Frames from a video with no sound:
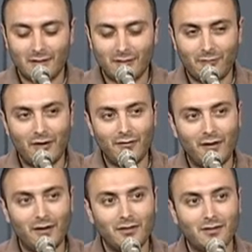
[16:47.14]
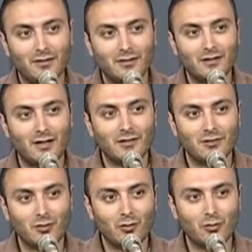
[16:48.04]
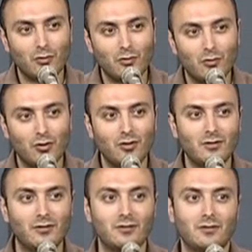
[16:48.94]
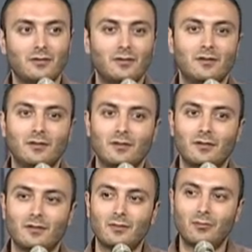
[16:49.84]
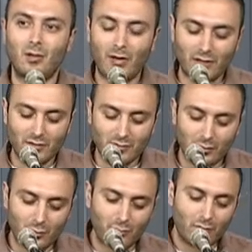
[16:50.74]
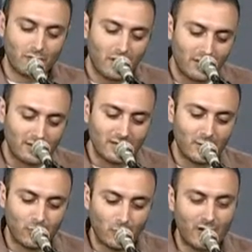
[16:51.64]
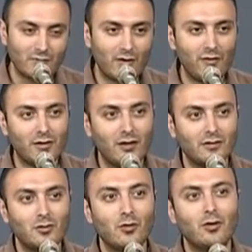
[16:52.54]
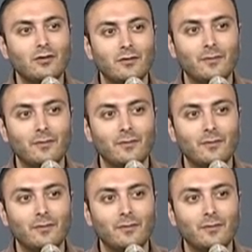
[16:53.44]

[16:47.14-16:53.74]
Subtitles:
If my faith is not so good, maybe I need to go to God and say, well, why is my faith not so good?